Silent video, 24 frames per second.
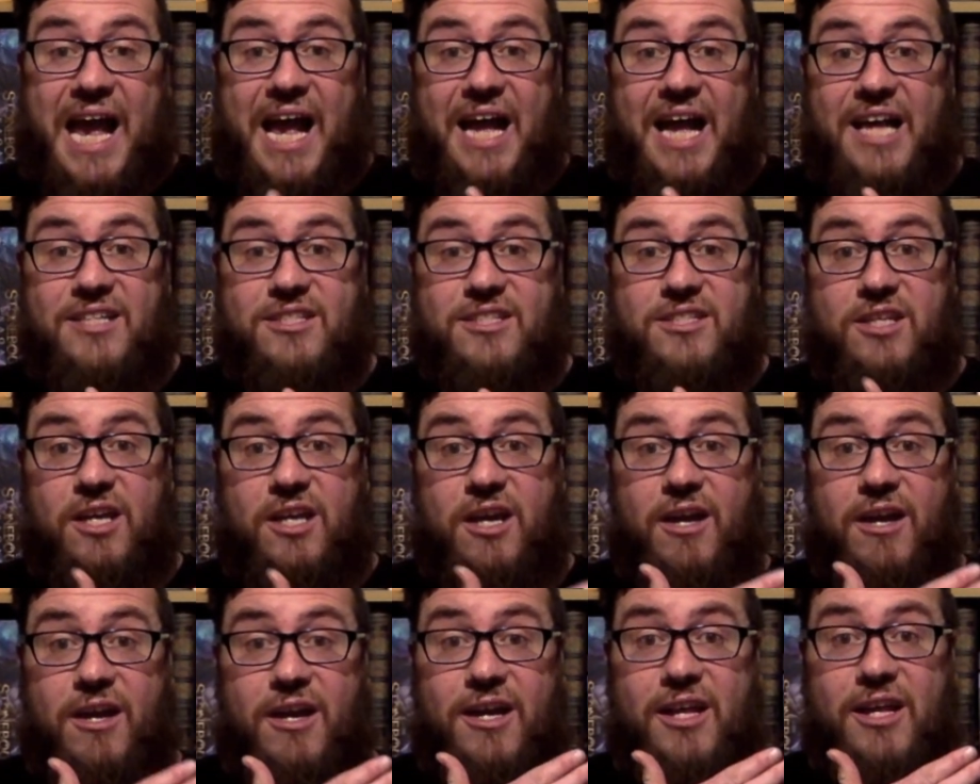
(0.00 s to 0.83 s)
As
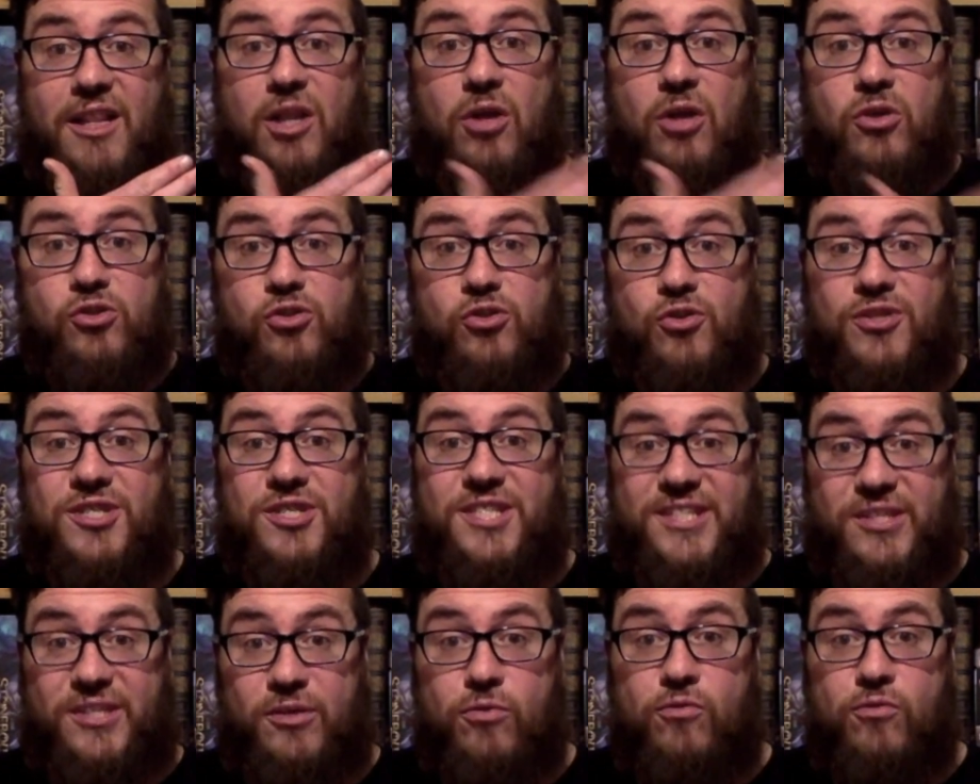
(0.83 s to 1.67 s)
Long John
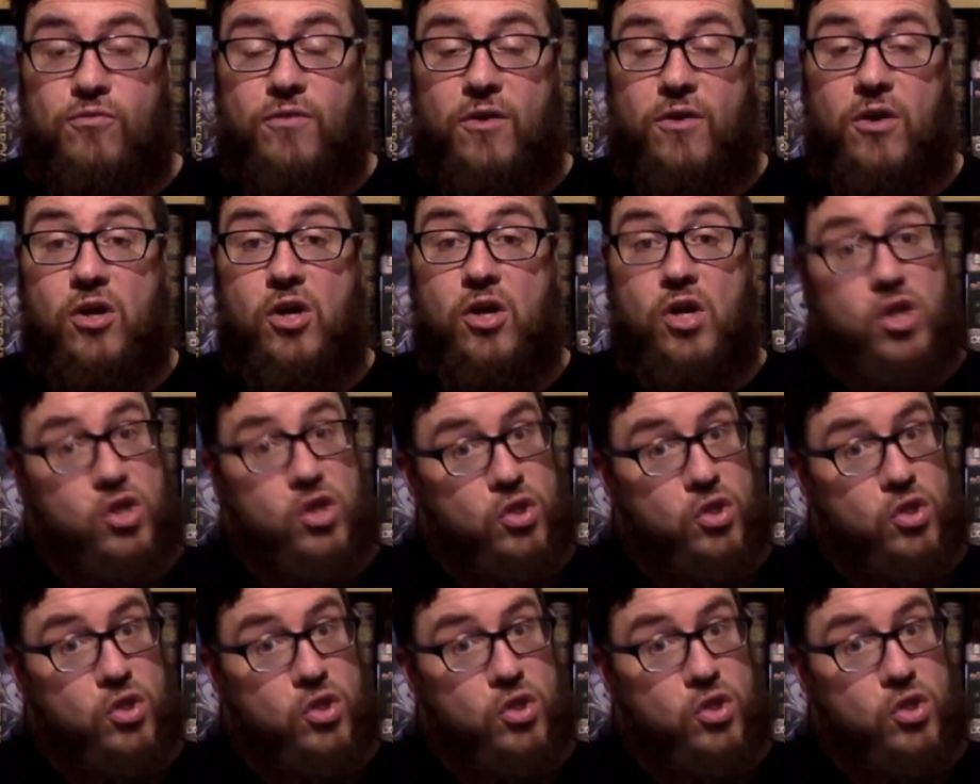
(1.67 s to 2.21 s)
Silver,